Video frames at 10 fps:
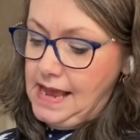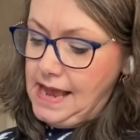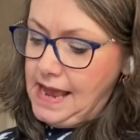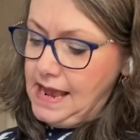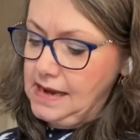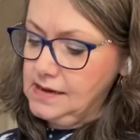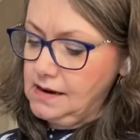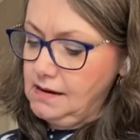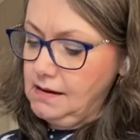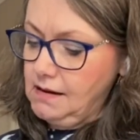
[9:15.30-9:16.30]
and
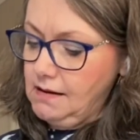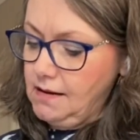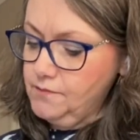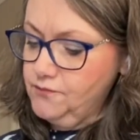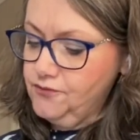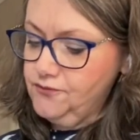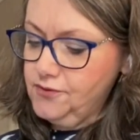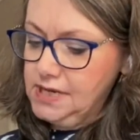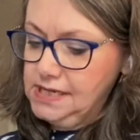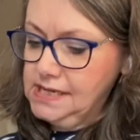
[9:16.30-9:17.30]
I'm
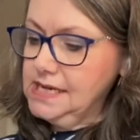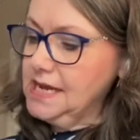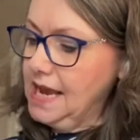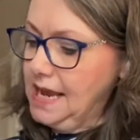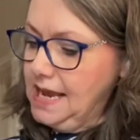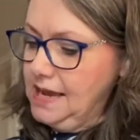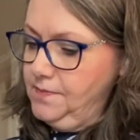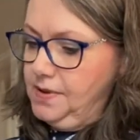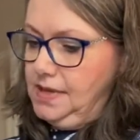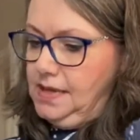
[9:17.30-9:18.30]
pretty
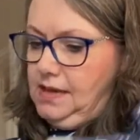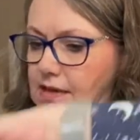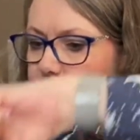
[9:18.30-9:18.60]
happy